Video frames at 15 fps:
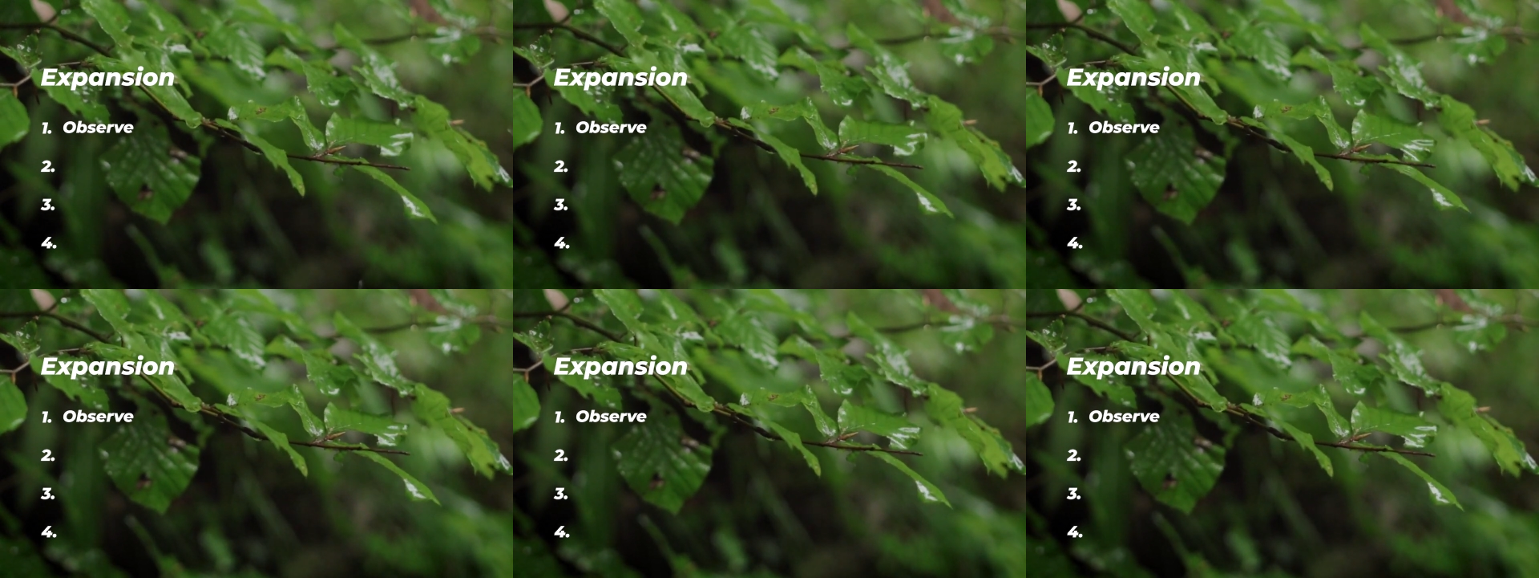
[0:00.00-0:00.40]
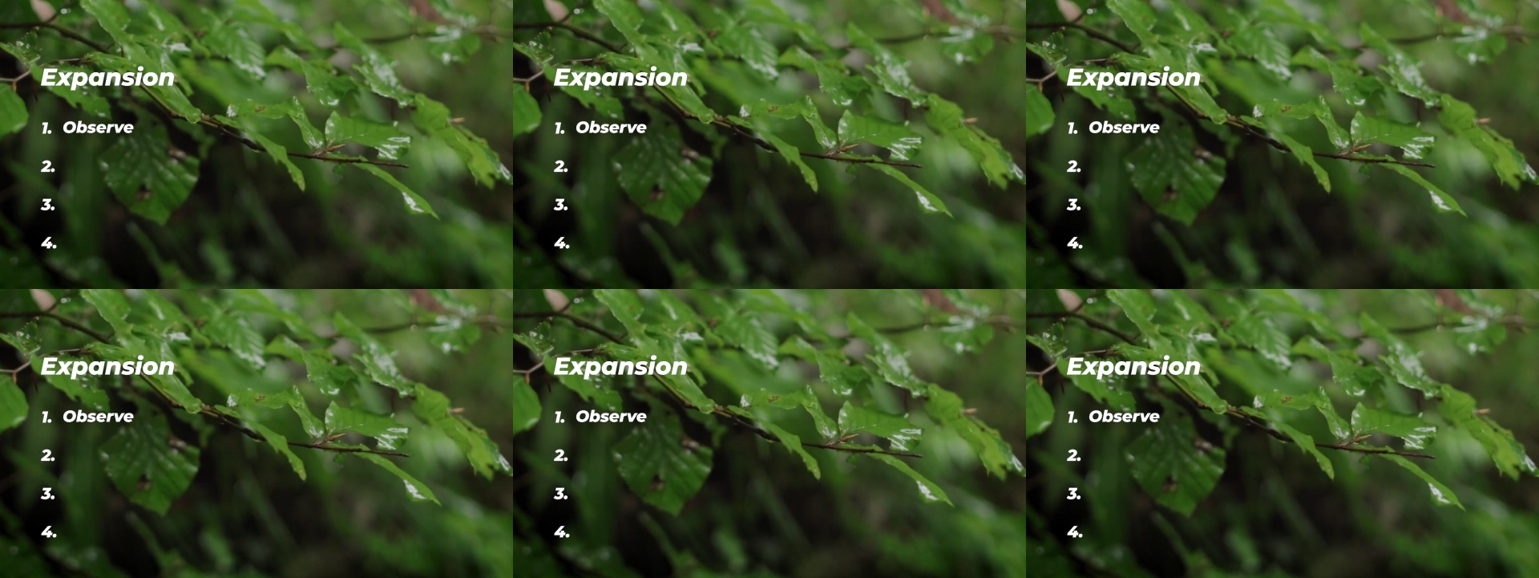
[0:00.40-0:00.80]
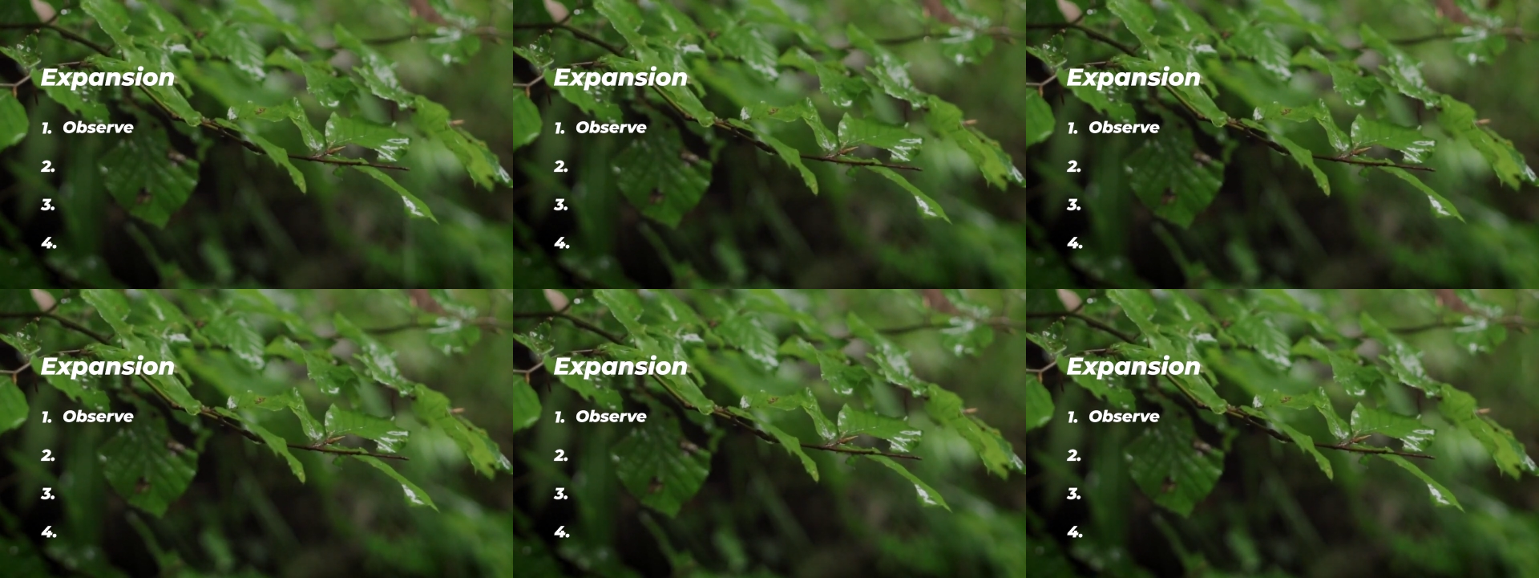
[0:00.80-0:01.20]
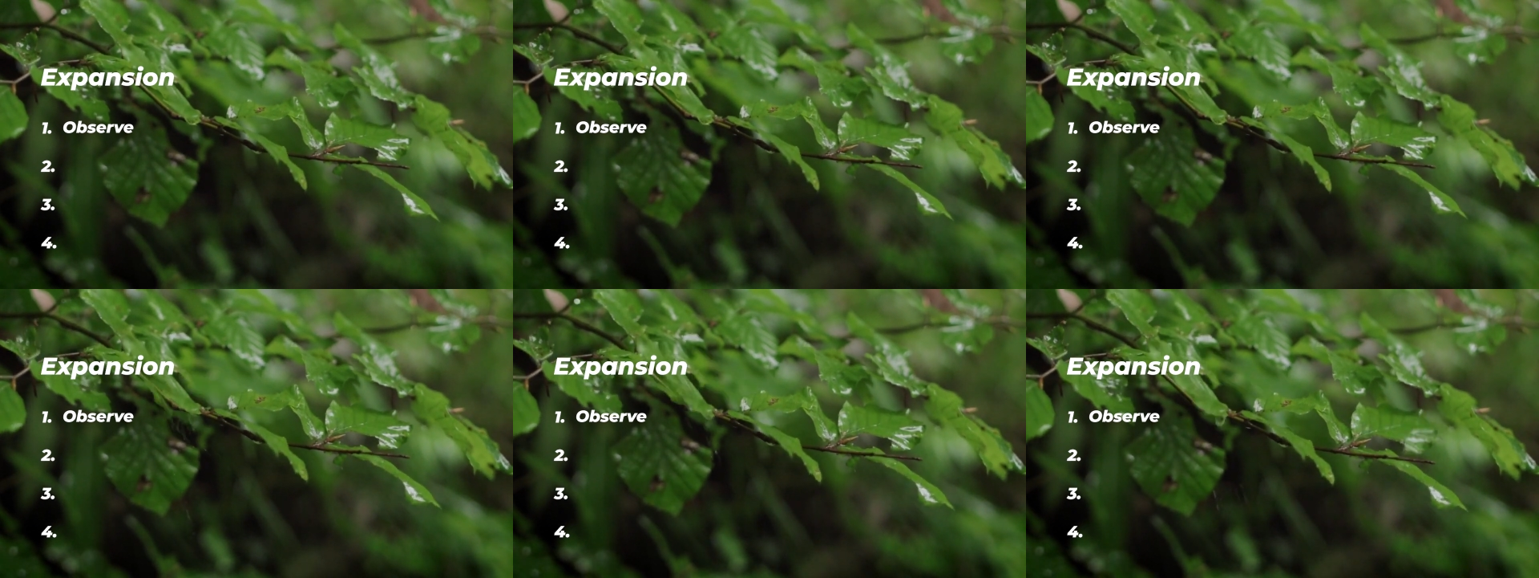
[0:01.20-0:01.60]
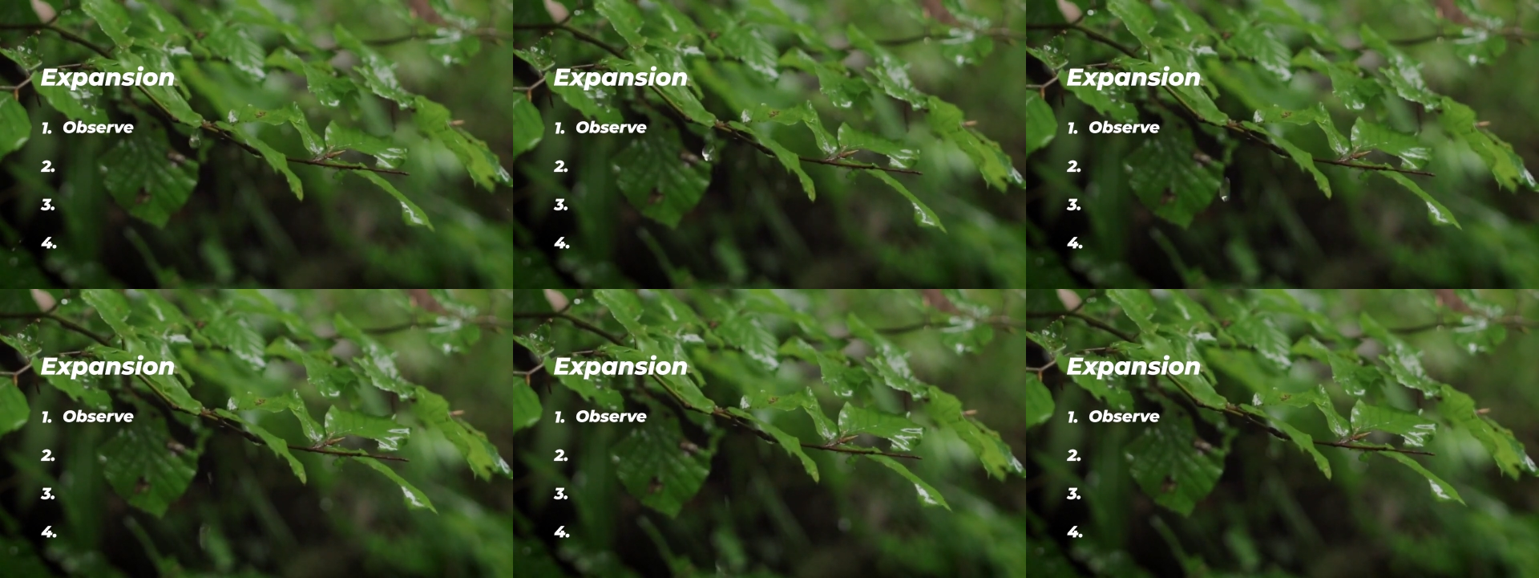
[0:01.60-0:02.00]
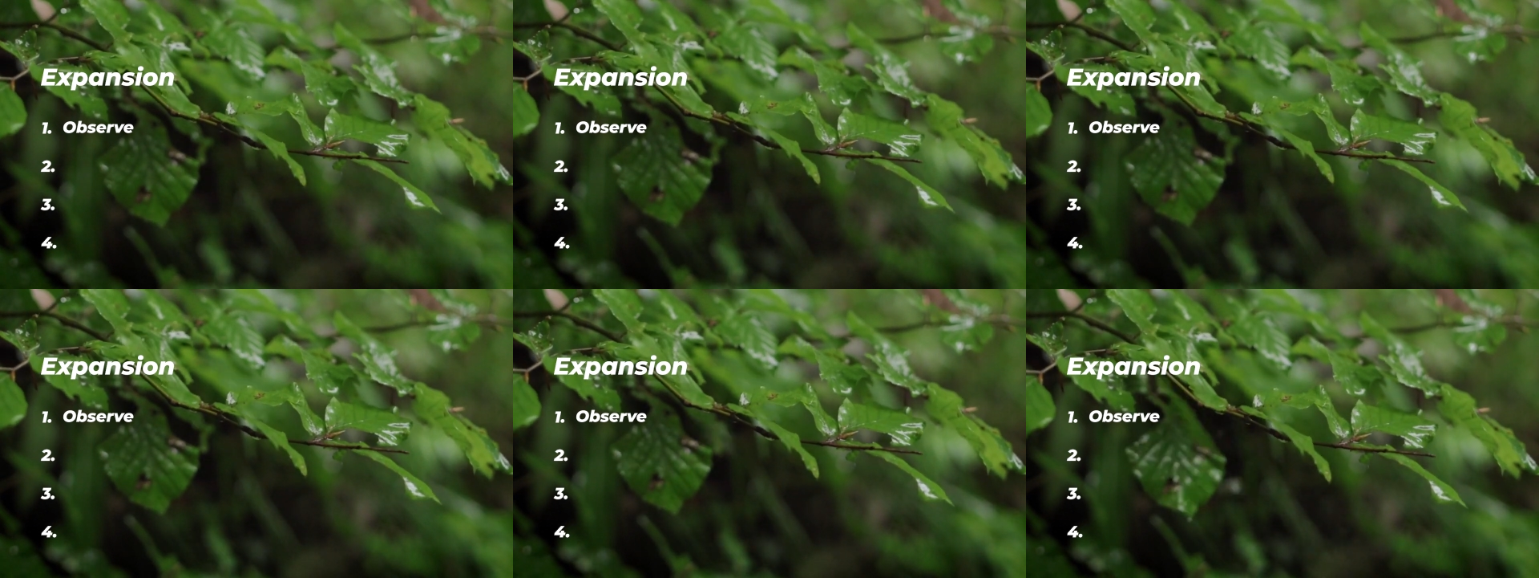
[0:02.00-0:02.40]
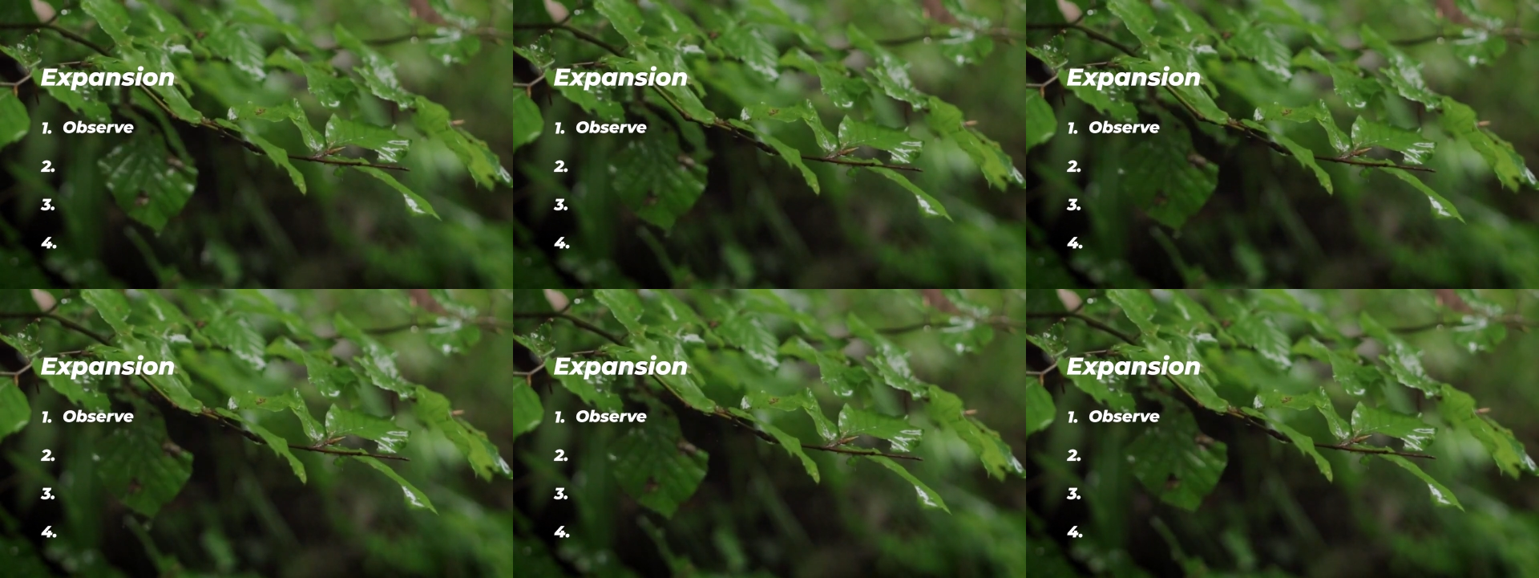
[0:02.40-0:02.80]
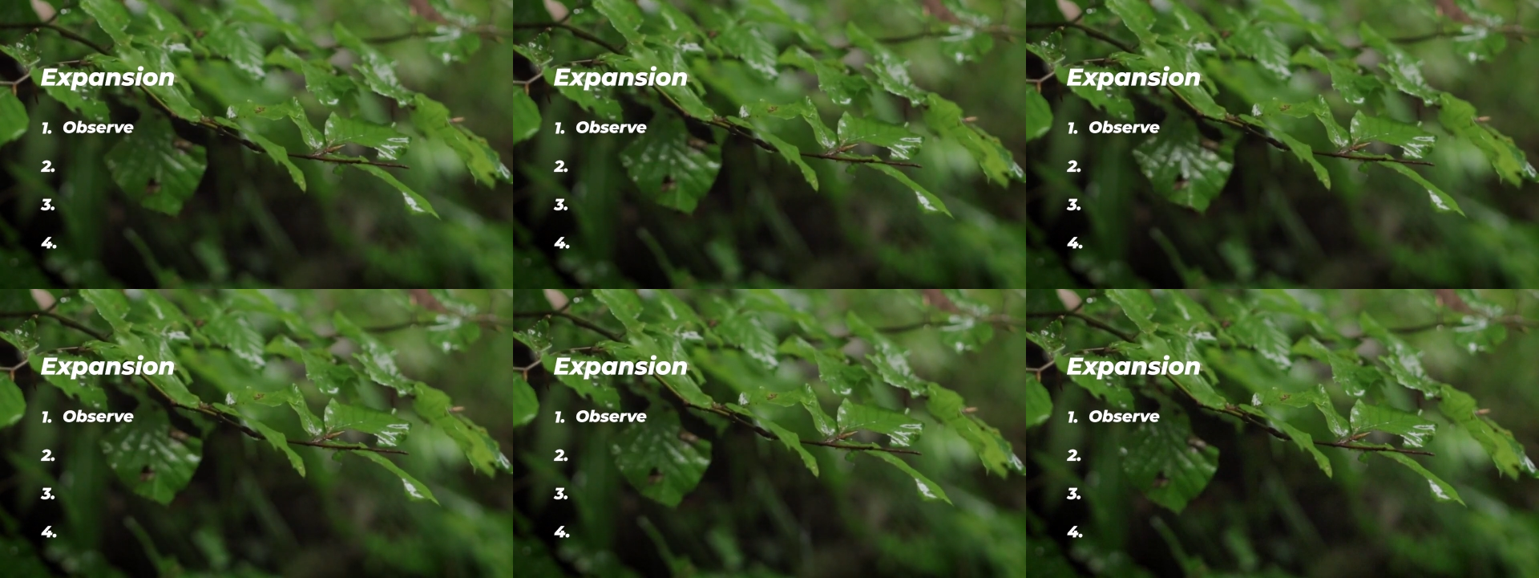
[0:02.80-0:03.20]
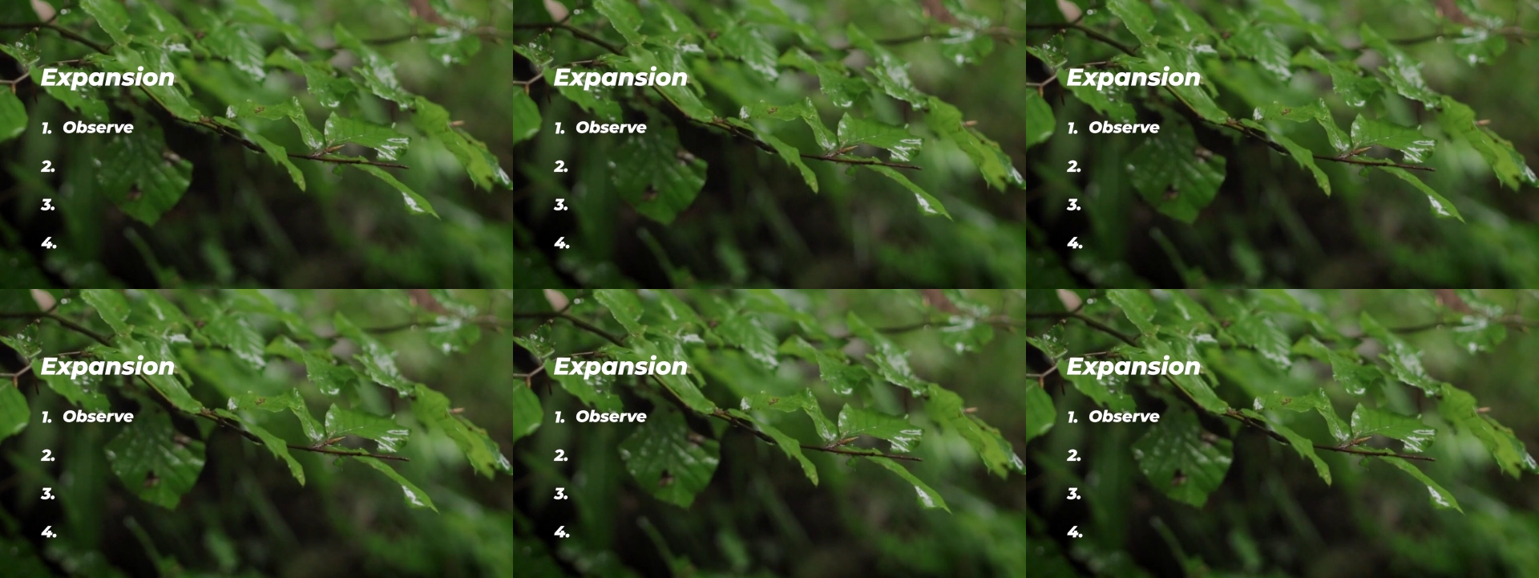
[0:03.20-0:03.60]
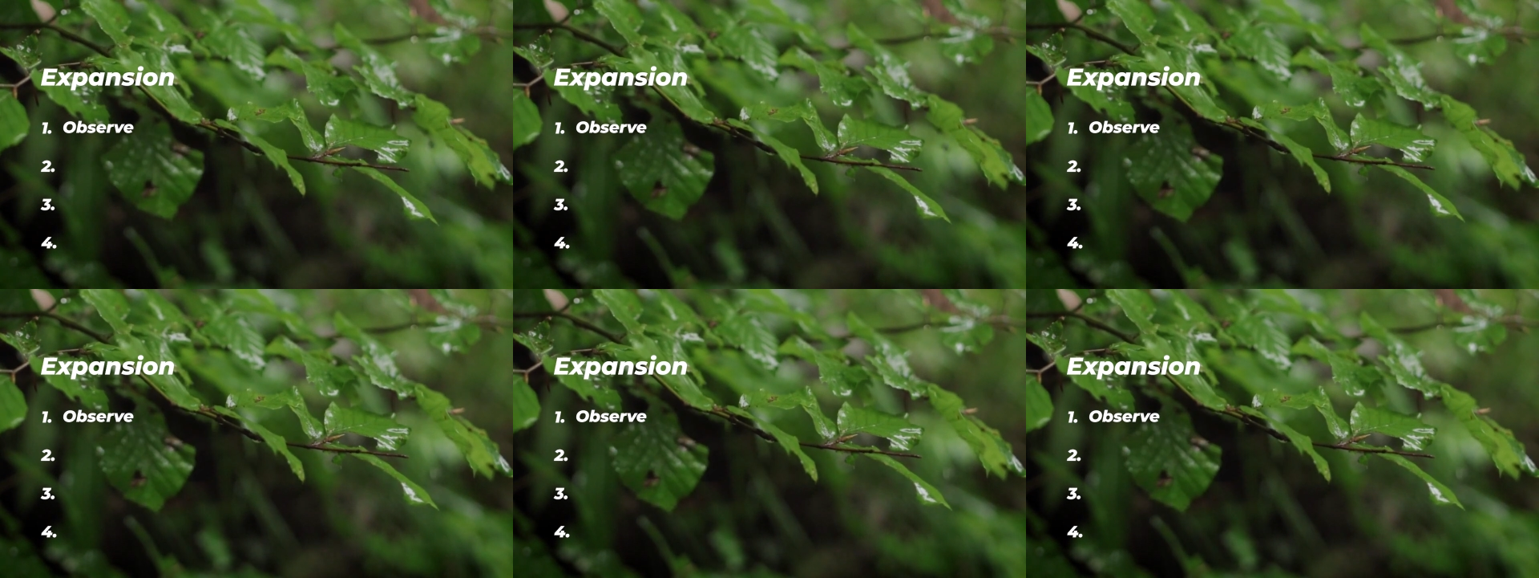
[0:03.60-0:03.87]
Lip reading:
(no speaker visible)